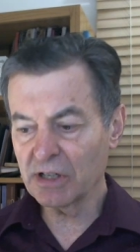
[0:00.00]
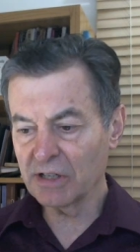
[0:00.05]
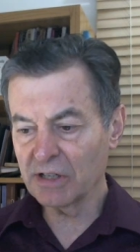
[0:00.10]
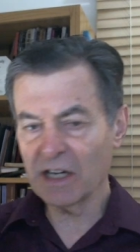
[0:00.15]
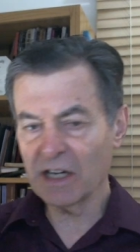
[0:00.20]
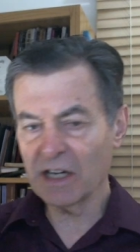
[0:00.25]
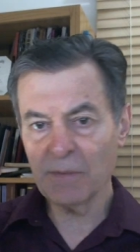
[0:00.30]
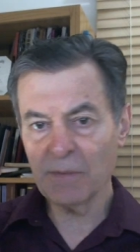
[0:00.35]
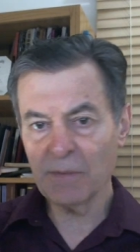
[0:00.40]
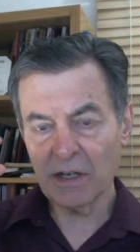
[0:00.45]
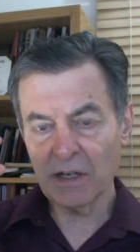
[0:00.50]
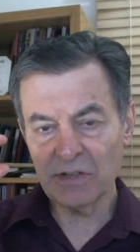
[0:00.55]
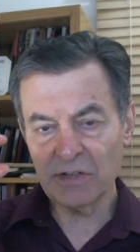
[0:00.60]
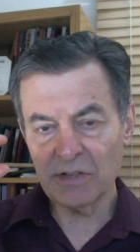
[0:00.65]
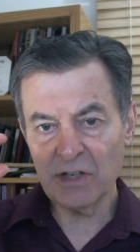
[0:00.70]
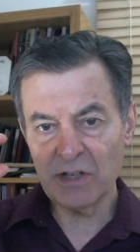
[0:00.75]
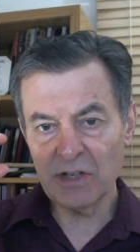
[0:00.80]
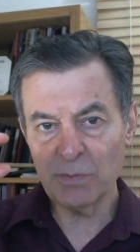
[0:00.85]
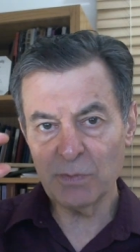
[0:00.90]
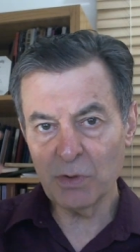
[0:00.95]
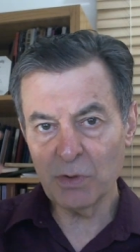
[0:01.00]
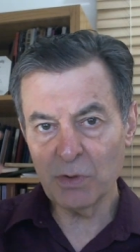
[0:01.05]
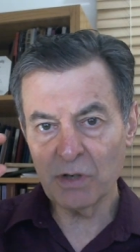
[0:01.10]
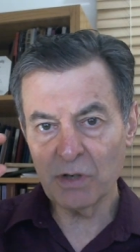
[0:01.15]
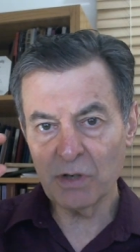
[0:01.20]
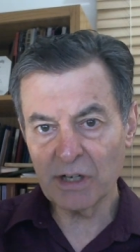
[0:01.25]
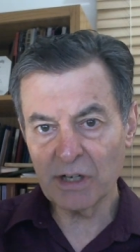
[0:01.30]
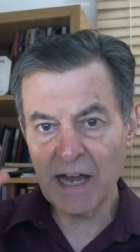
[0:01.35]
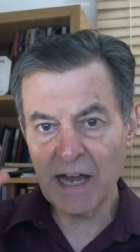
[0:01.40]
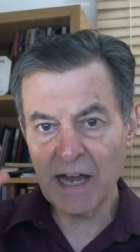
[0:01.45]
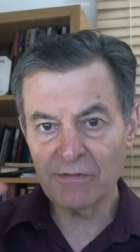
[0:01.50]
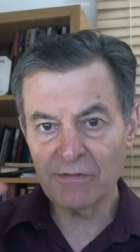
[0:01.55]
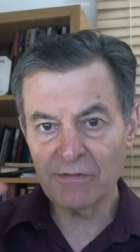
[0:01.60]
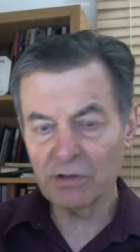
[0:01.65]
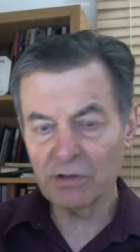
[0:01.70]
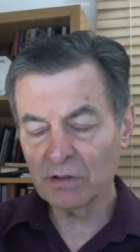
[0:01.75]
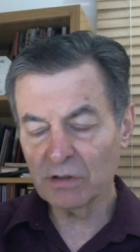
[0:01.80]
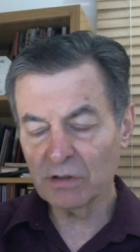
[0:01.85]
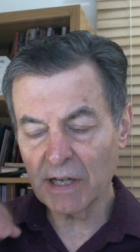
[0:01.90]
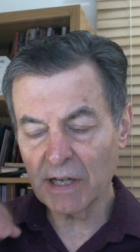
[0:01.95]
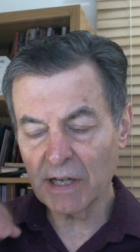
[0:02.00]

going to take about a teaspoon or a capful,